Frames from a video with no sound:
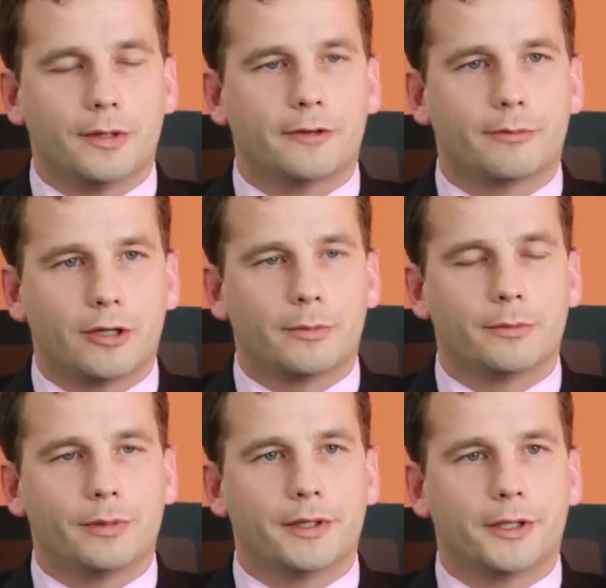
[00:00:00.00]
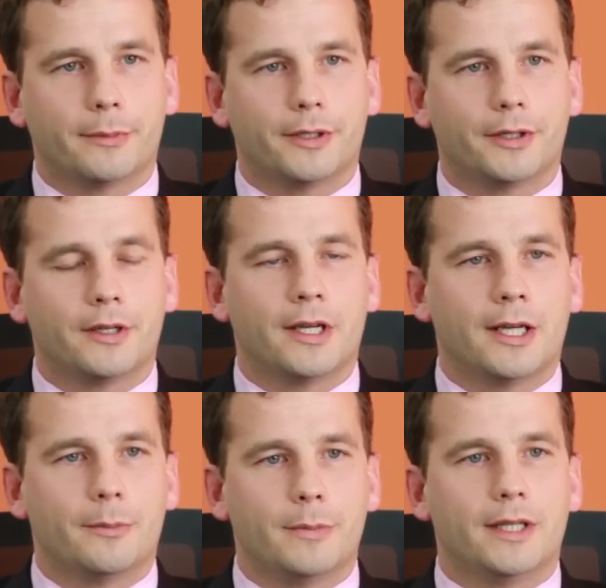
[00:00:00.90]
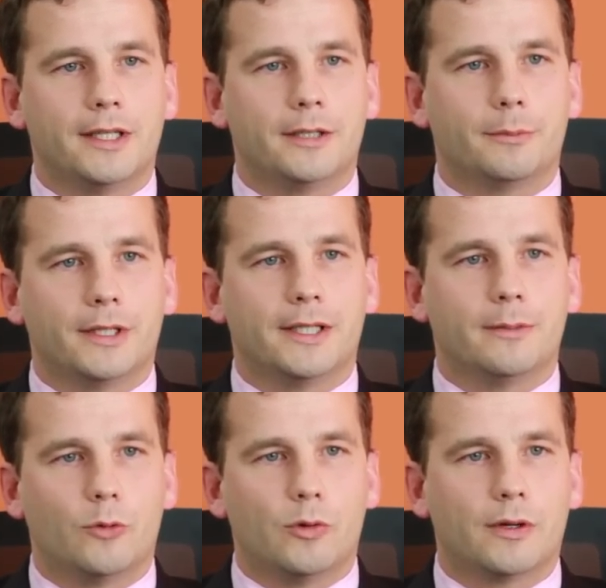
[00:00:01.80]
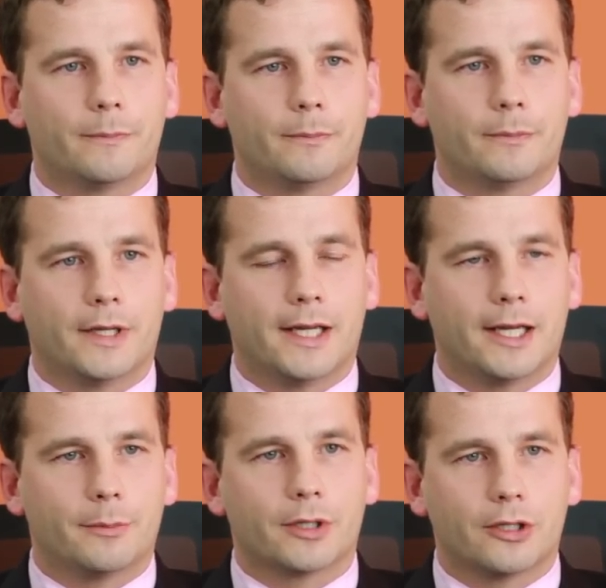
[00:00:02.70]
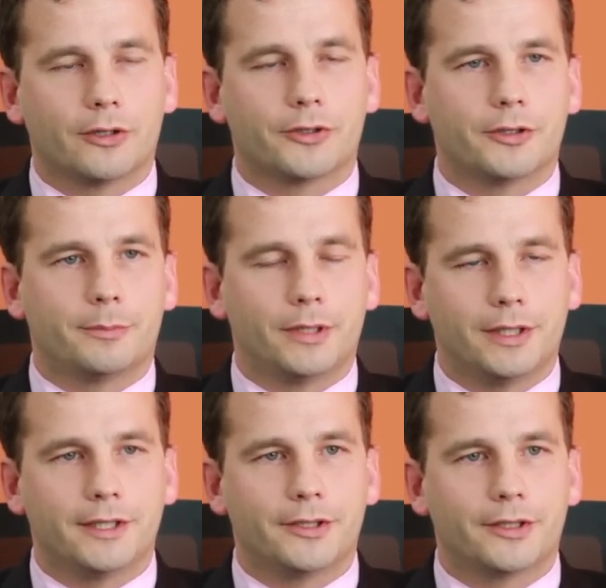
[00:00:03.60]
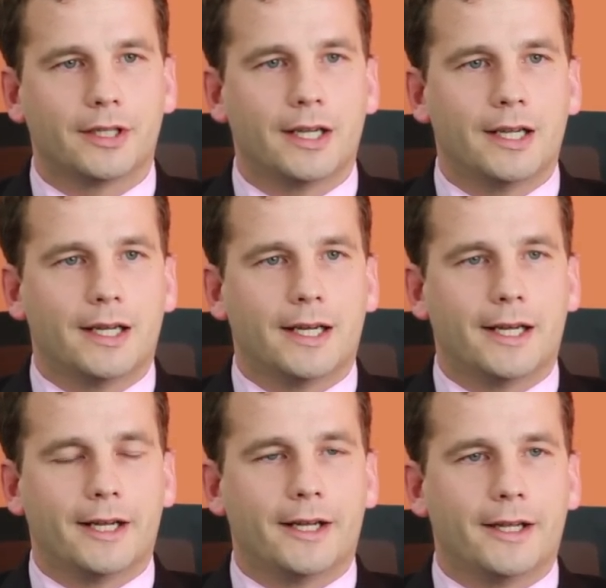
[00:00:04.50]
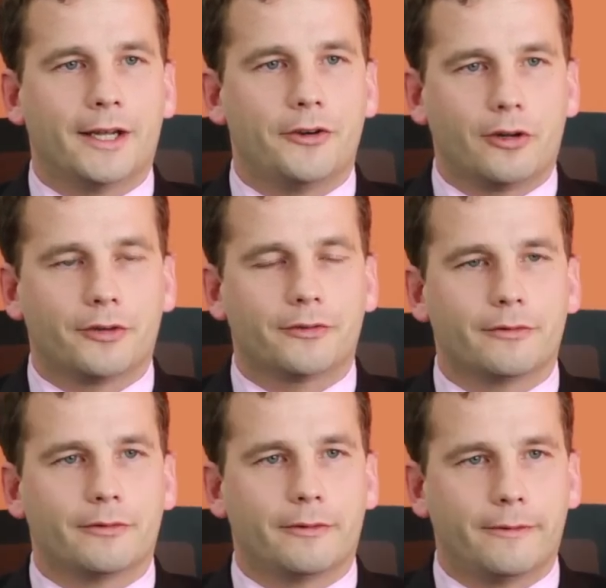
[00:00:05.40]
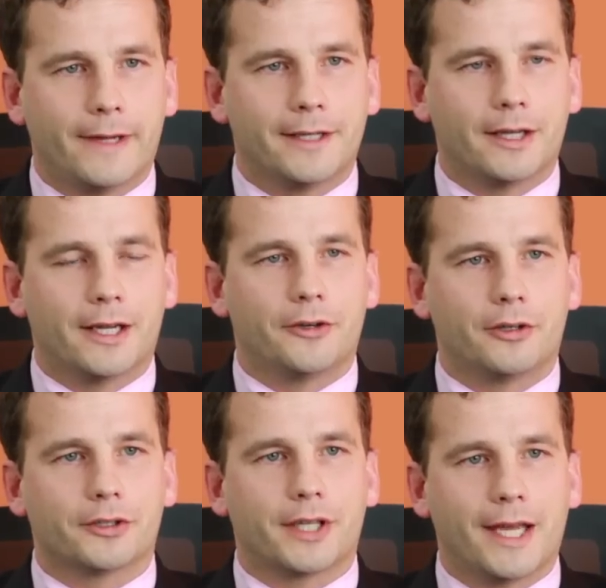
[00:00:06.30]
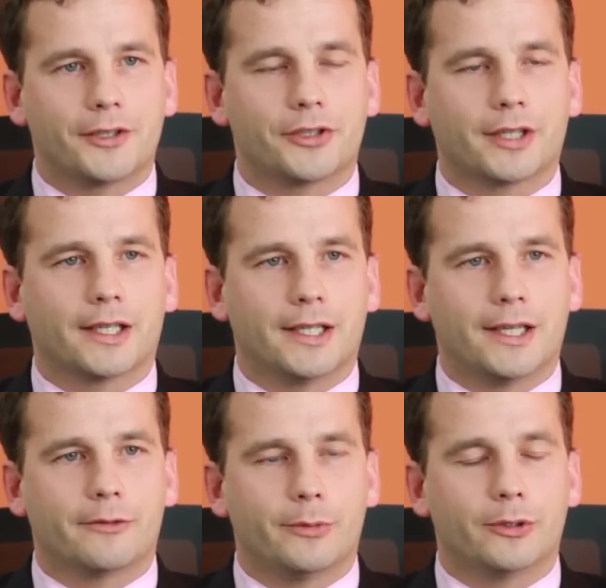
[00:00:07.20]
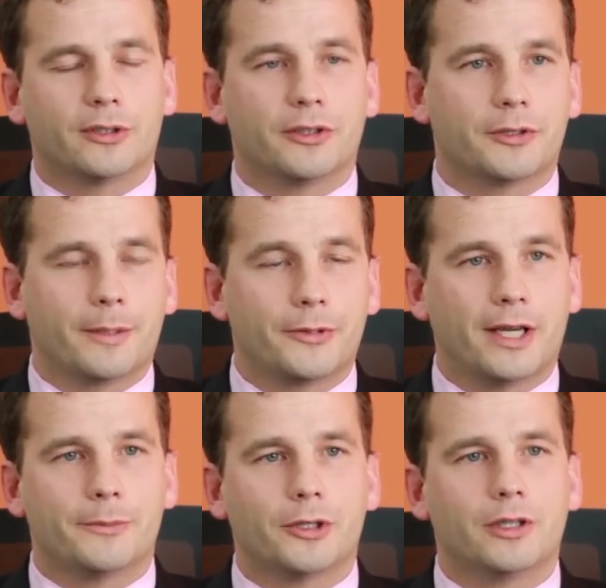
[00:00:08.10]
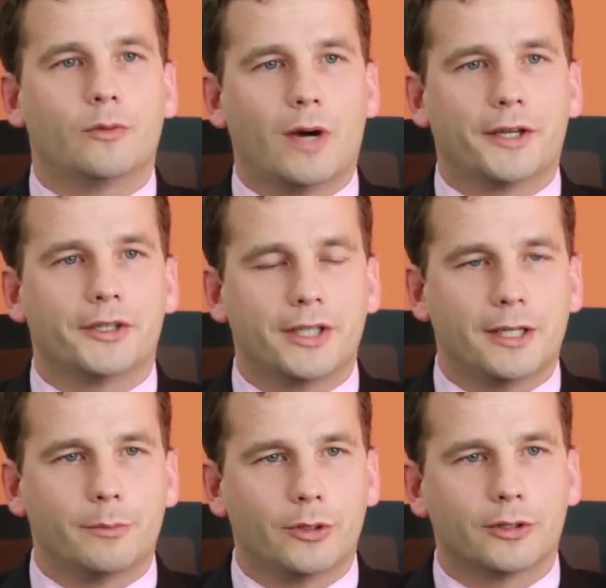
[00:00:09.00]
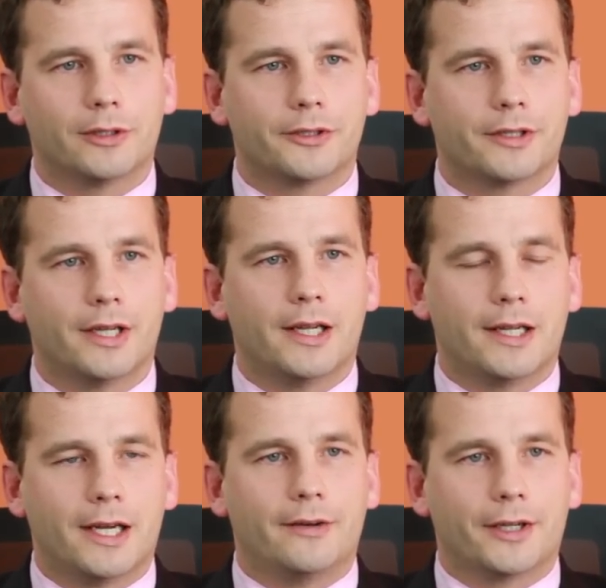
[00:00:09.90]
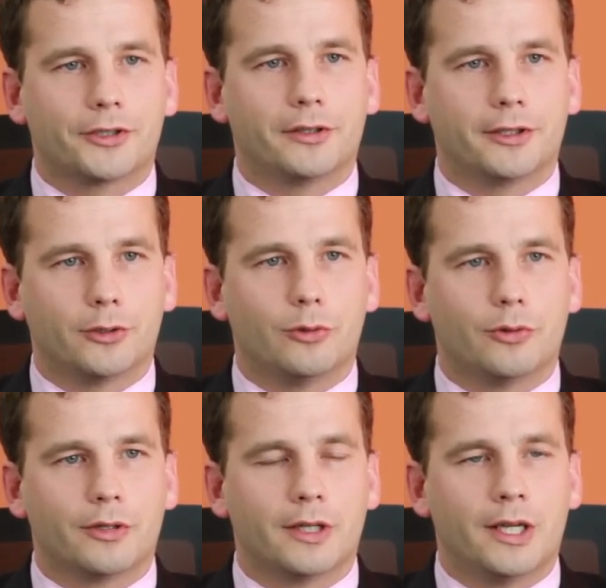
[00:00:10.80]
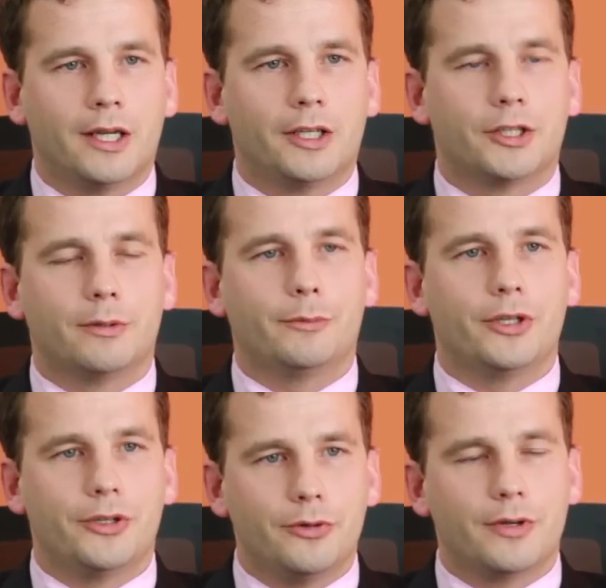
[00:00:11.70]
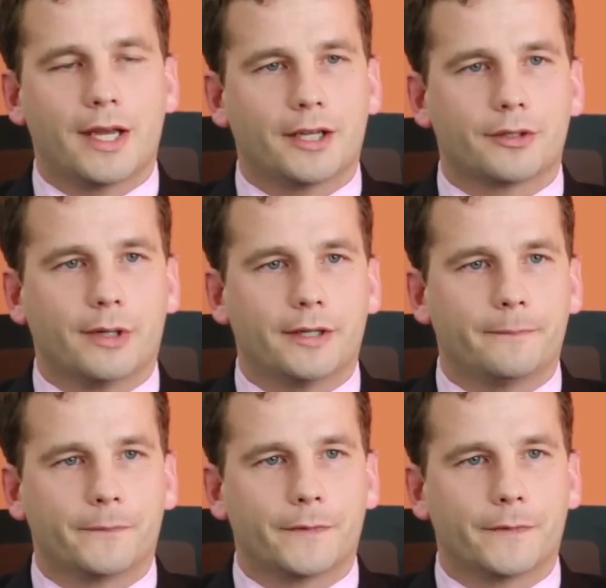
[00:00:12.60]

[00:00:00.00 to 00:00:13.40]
have probably committed many, many more because the police are not catching enough burglars. Sometimes only 1 in 10 burglars are actually caught. So when we do catch one,